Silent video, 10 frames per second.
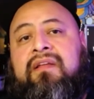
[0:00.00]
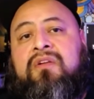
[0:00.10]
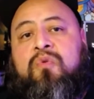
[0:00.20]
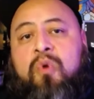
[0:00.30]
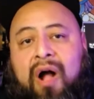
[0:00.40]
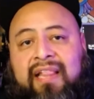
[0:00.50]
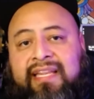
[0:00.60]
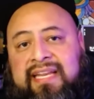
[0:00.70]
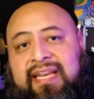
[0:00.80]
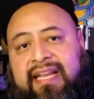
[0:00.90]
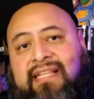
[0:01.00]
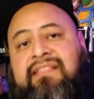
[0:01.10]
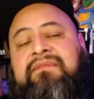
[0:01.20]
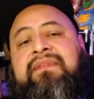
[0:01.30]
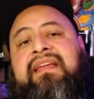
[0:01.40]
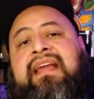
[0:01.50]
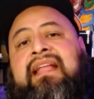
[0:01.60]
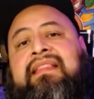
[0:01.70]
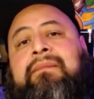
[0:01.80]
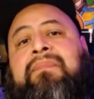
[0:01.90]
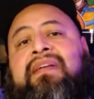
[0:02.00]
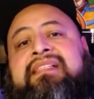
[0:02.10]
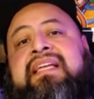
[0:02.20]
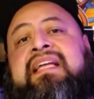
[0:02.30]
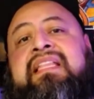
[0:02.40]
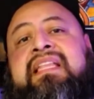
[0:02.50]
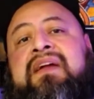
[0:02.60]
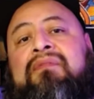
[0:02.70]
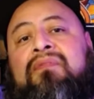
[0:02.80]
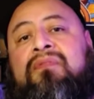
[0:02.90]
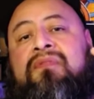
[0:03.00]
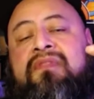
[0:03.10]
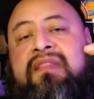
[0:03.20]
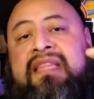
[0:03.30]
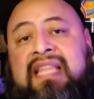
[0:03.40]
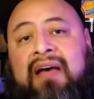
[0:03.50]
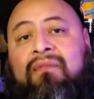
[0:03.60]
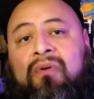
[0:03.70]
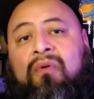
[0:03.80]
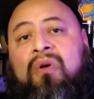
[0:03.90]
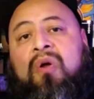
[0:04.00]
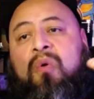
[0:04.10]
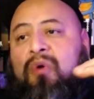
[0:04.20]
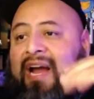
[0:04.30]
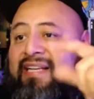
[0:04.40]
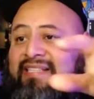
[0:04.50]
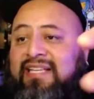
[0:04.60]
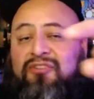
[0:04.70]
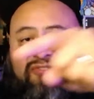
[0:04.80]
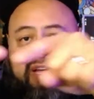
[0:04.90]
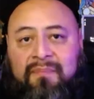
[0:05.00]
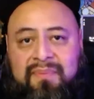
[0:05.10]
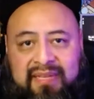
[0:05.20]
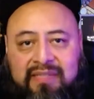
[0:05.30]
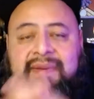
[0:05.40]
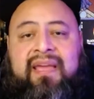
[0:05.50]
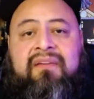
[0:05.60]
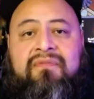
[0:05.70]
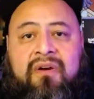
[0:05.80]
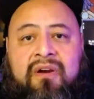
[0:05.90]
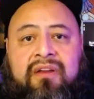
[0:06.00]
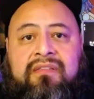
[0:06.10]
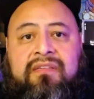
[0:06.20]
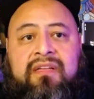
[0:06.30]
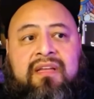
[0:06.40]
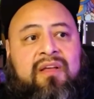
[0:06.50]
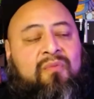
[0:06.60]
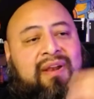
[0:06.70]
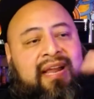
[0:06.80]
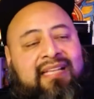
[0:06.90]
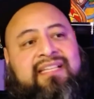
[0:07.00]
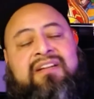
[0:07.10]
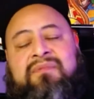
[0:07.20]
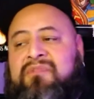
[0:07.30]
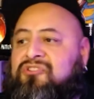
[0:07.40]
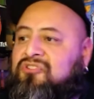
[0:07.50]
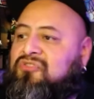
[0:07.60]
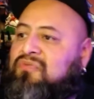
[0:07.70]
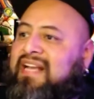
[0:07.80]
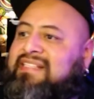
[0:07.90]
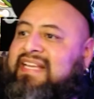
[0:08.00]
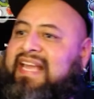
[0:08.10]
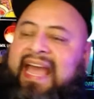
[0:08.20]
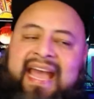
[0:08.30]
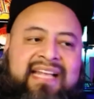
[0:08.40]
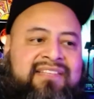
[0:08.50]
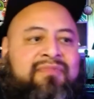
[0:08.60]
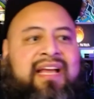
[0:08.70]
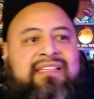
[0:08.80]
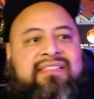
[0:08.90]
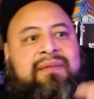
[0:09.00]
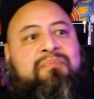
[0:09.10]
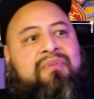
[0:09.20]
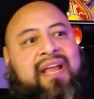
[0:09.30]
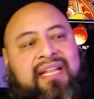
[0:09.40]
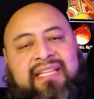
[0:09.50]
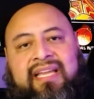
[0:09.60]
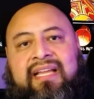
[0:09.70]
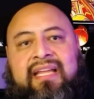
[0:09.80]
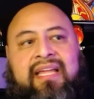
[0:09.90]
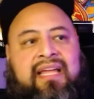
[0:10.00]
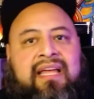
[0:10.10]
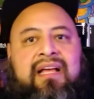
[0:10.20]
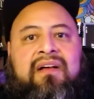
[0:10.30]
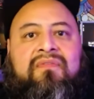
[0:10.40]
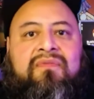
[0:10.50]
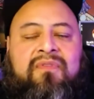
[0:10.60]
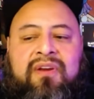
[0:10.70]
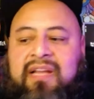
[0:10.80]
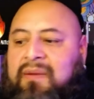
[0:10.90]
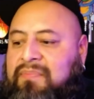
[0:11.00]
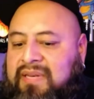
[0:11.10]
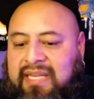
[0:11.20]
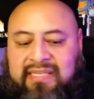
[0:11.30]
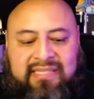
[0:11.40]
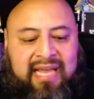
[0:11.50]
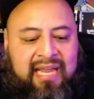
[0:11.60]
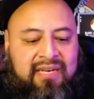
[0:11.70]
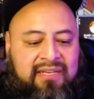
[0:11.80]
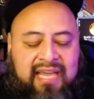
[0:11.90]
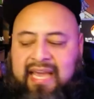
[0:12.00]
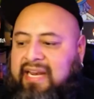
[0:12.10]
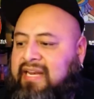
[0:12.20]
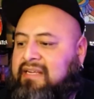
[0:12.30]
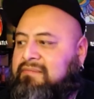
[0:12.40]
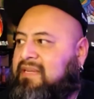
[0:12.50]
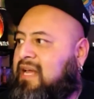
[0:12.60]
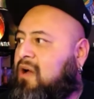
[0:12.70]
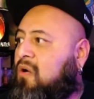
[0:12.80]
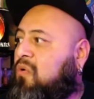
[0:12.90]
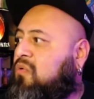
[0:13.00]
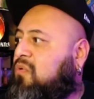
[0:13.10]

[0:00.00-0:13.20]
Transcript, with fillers: quality needs to be at the particular level level where I see those companies paying for art. When I see commercials, when I see ads, when I see branding for companies, I look at it and be like, "Oh,